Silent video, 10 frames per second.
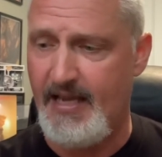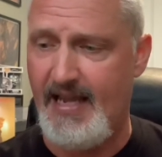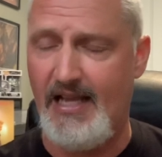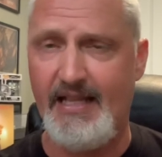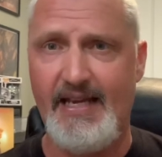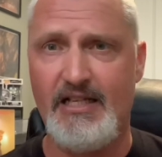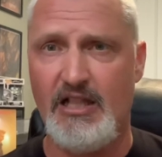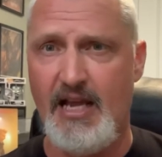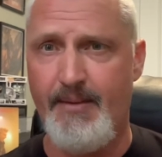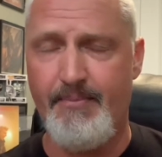L A
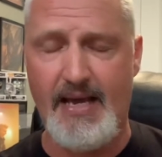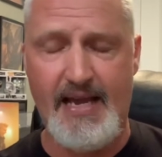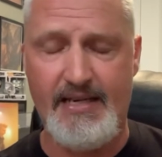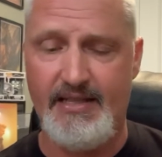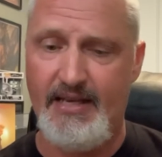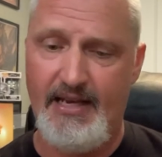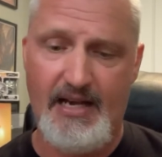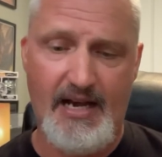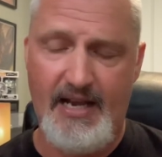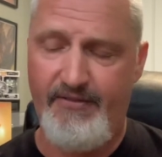glam band that
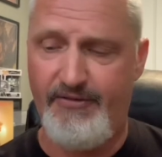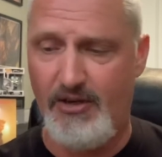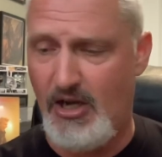I've,